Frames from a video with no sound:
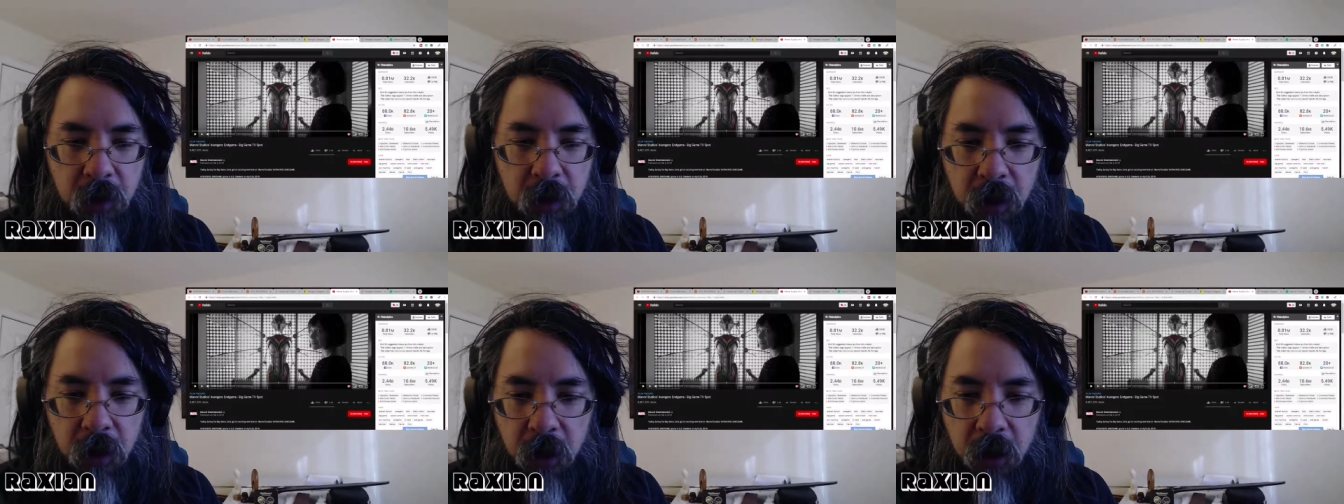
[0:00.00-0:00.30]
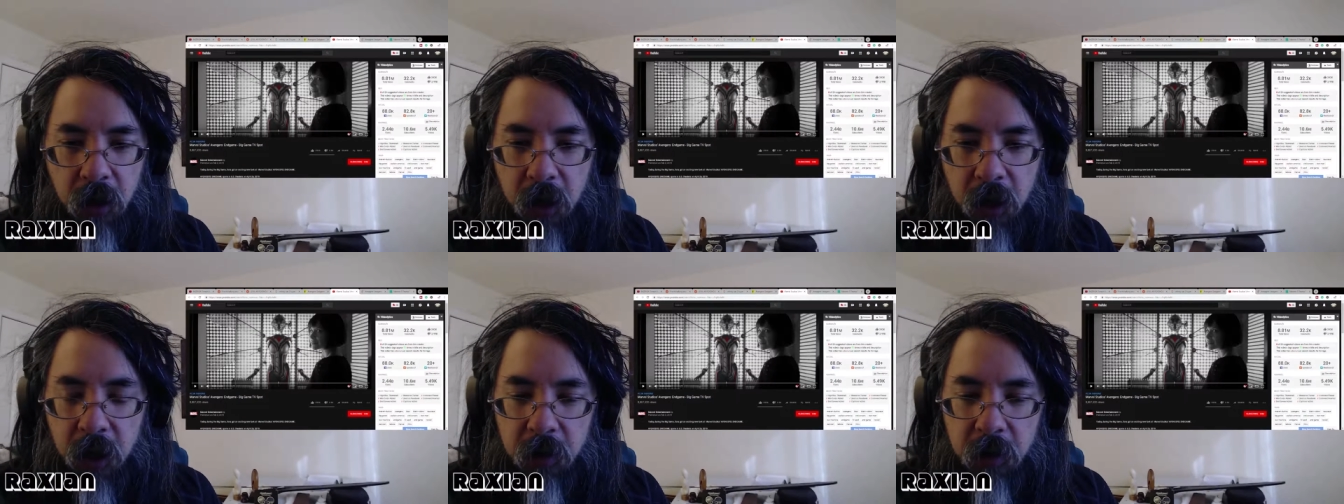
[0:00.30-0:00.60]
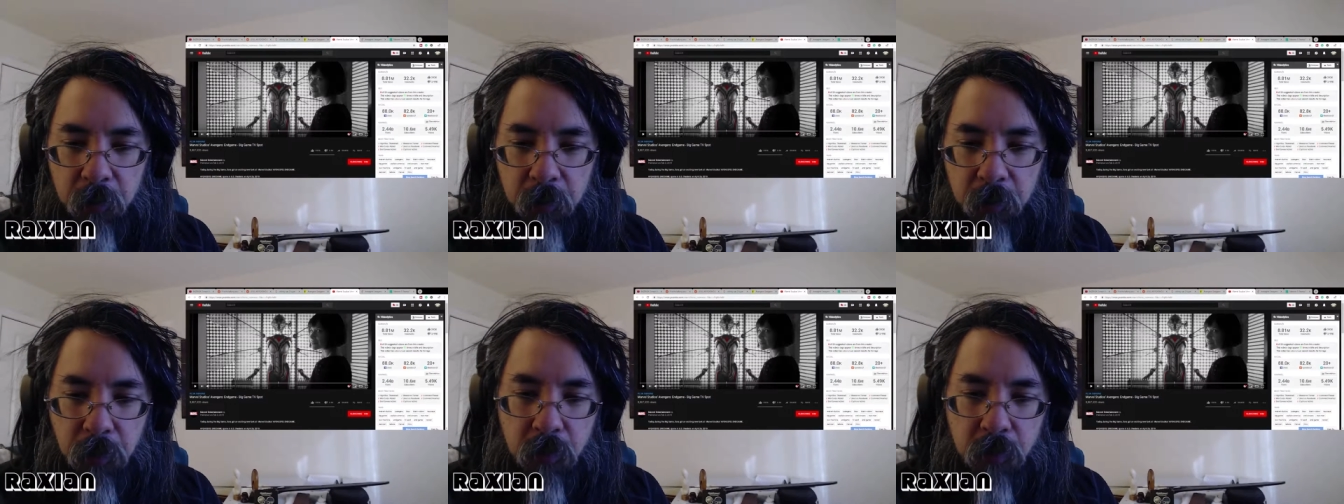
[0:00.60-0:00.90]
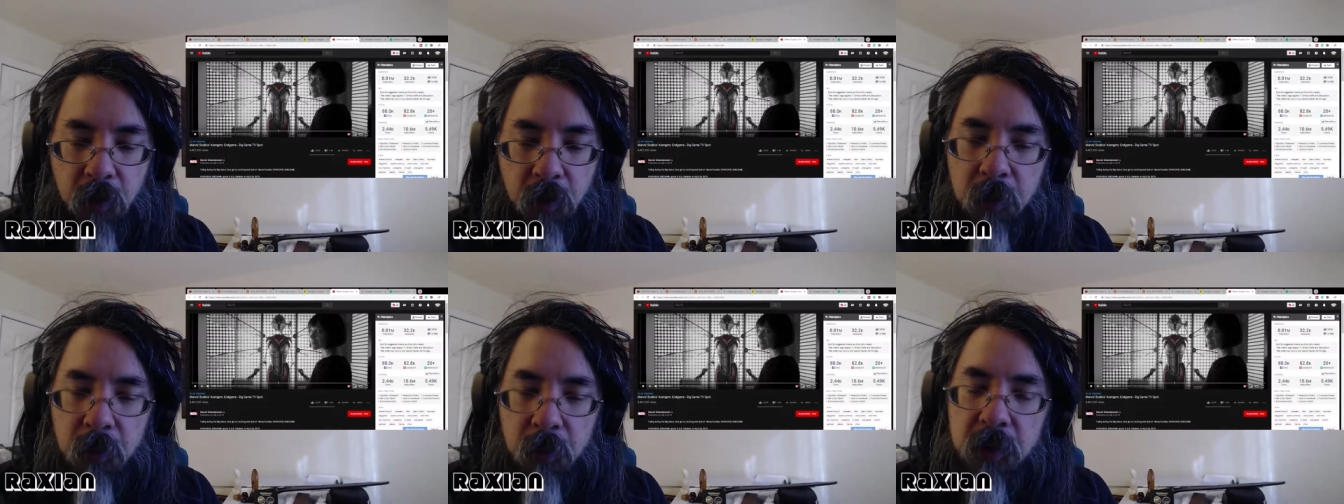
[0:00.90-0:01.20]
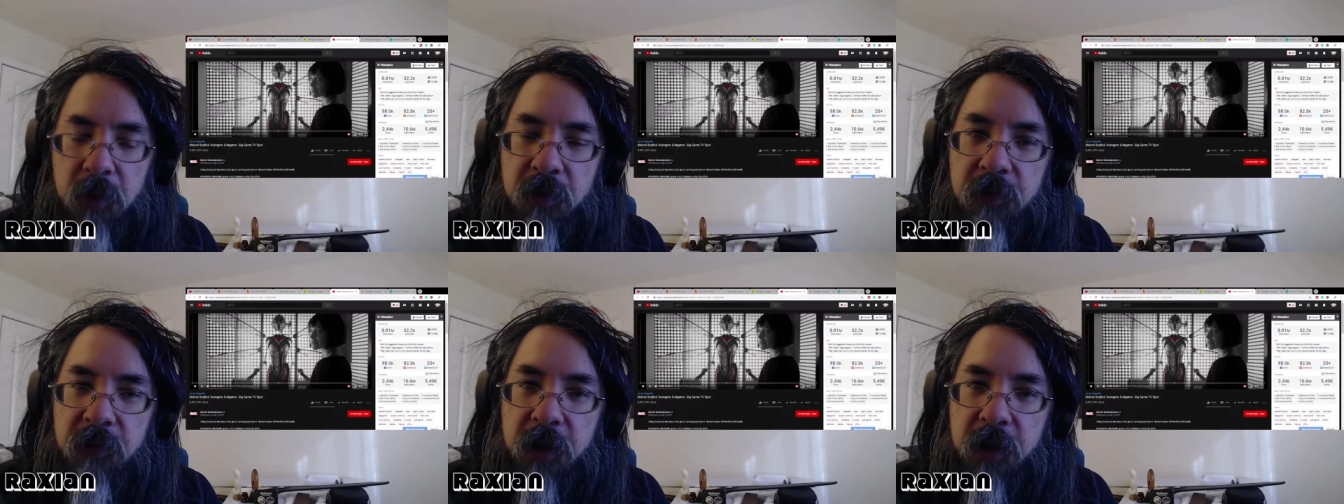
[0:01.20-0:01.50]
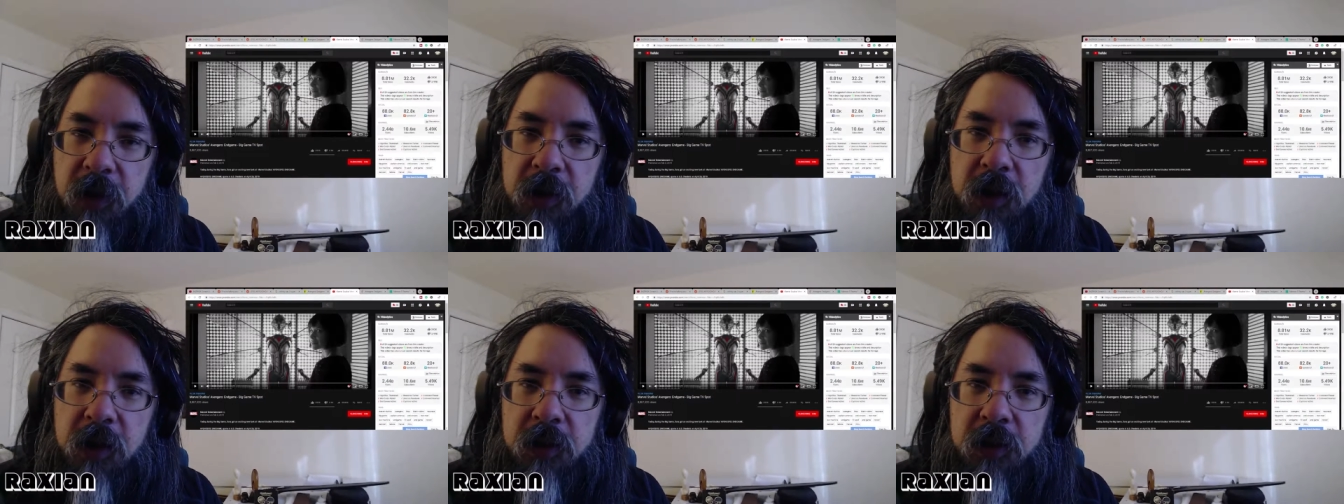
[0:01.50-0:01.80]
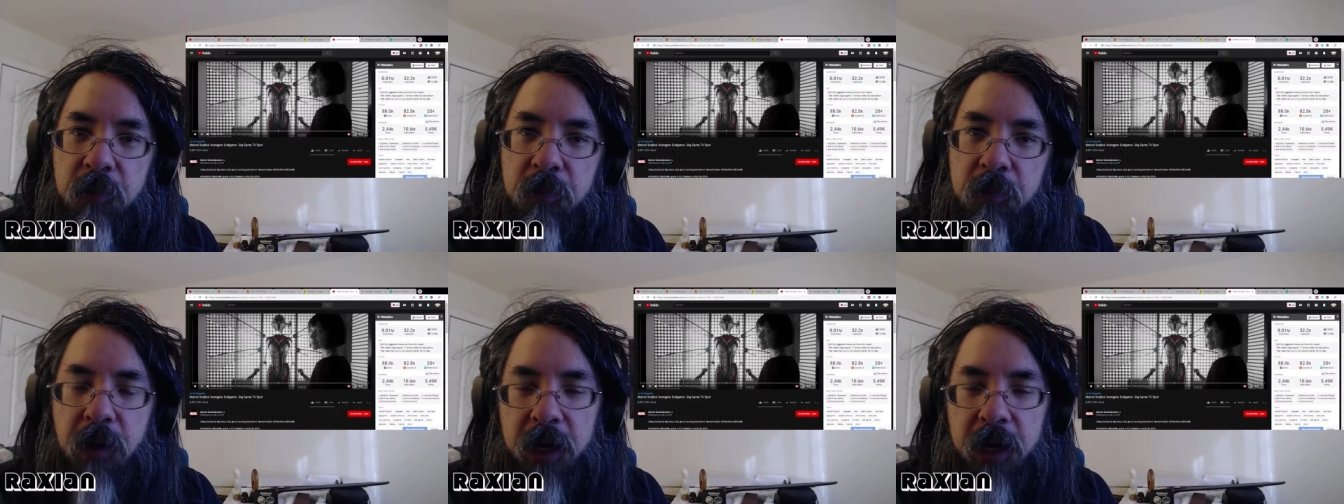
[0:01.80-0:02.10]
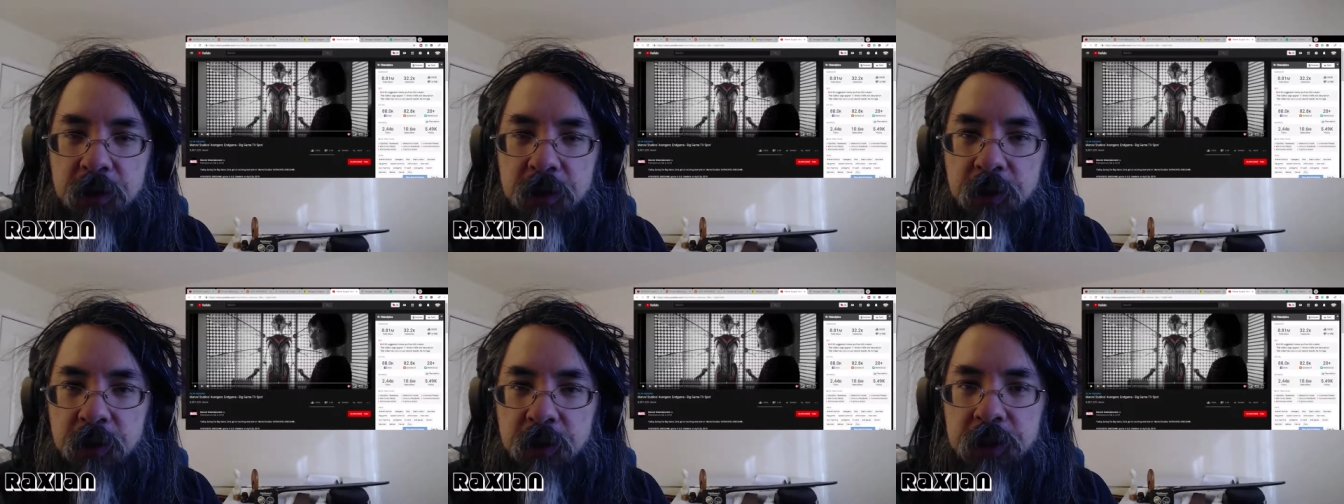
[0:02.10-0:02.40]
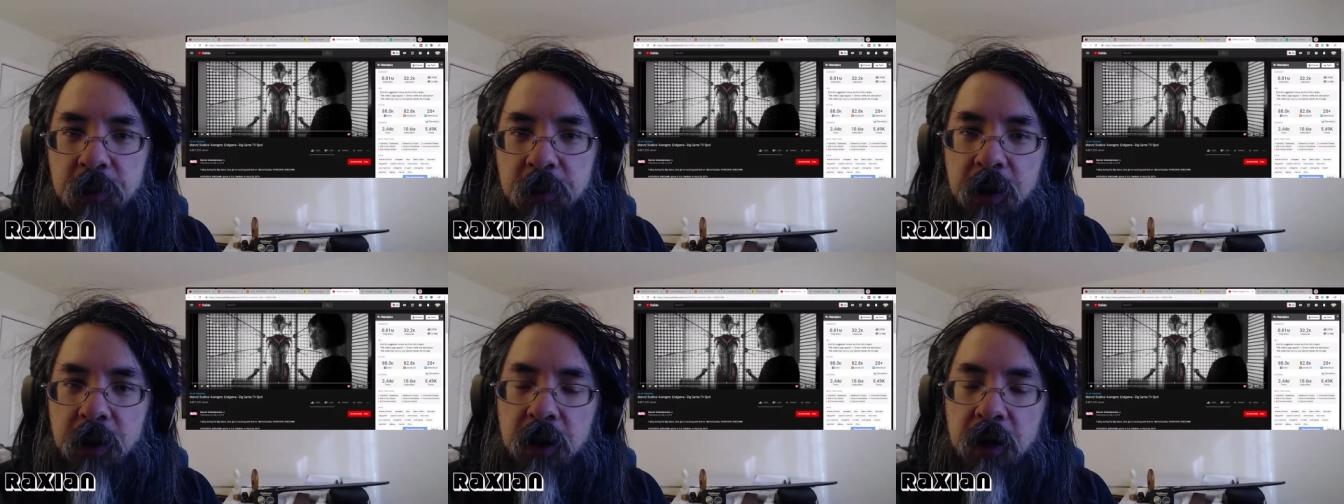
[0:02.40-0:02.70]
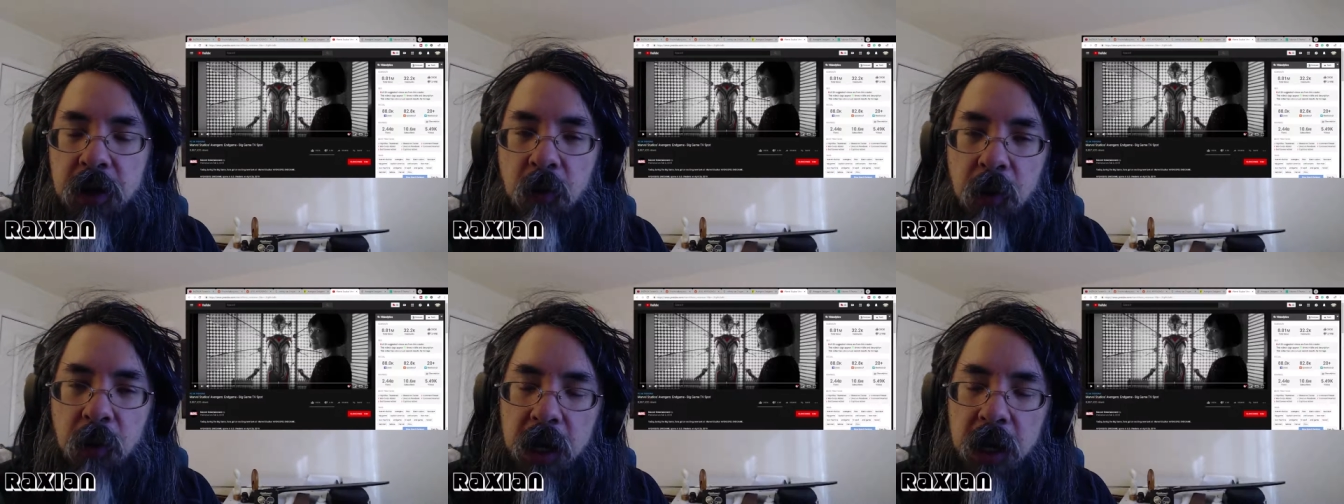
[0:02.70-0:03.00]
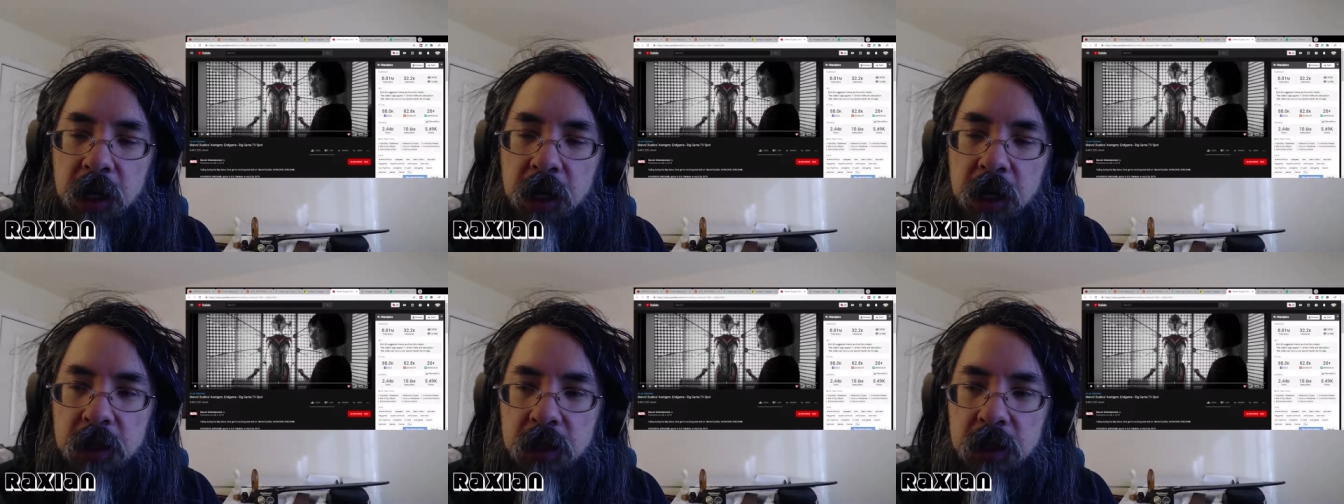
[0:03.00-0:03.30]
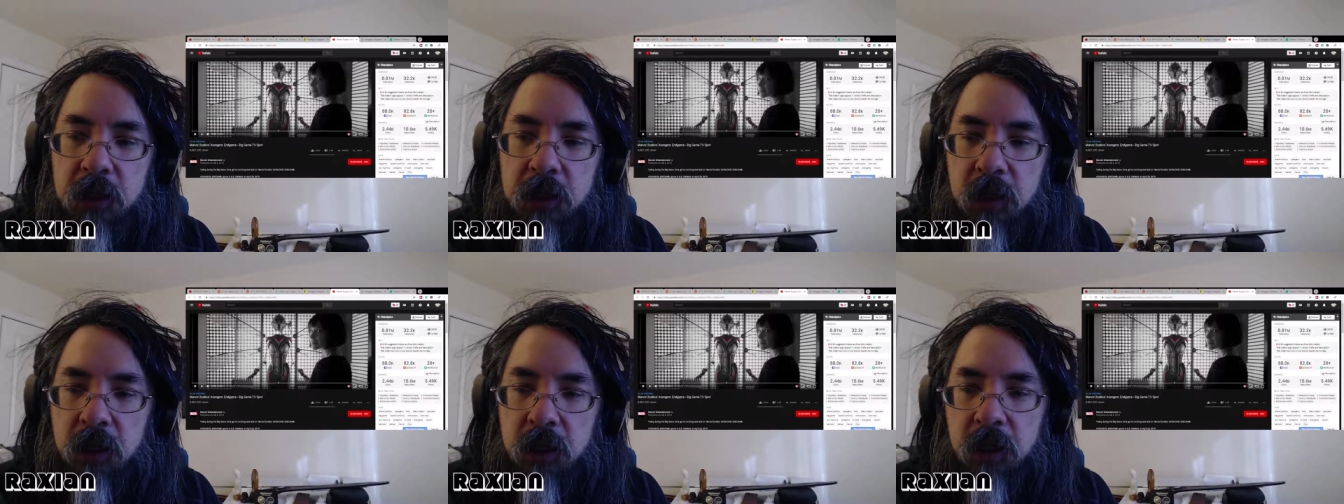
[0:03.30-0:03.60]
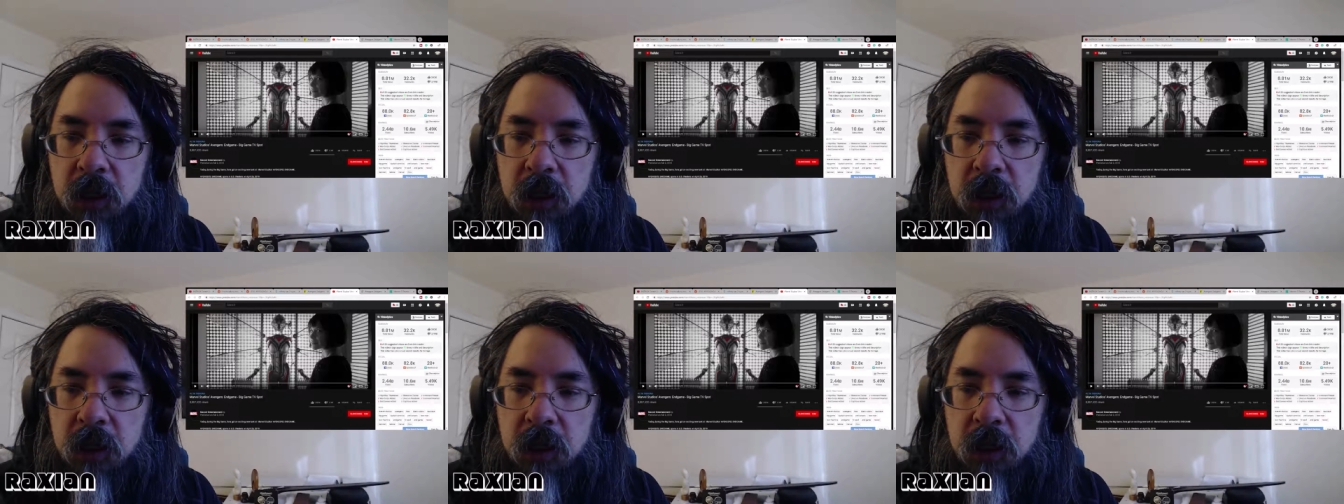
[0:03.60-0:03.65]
I probably figured out the Patriots were going to win